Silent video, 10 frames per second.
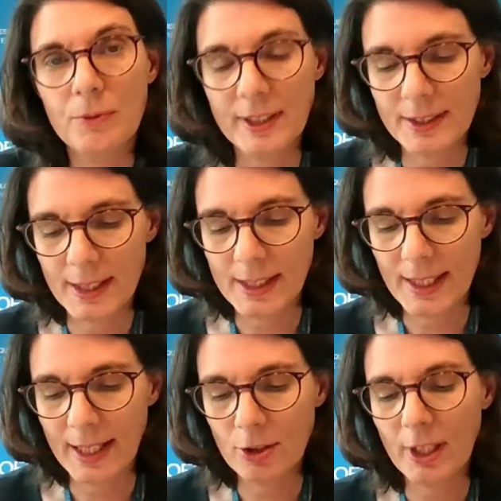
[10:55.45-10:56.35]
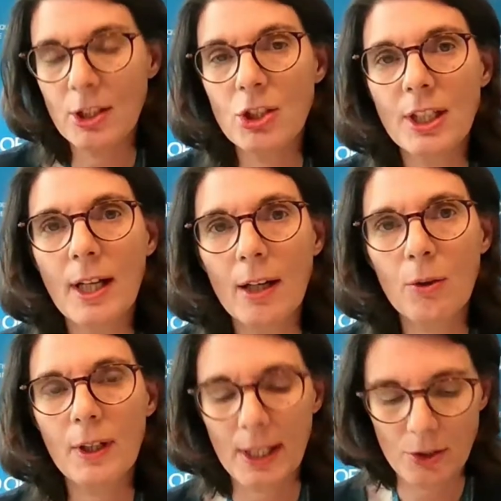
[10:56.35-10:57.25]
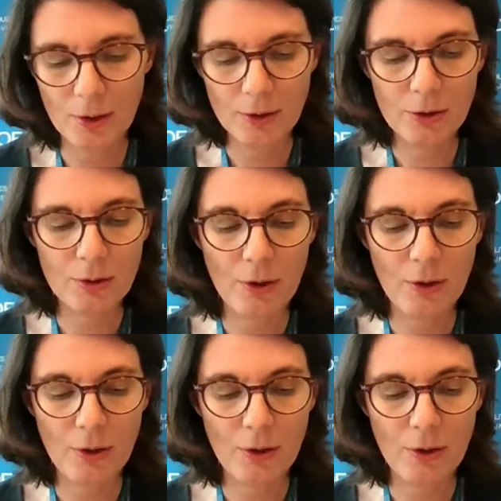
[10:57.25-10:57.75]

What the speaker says: facilitate strategic allocations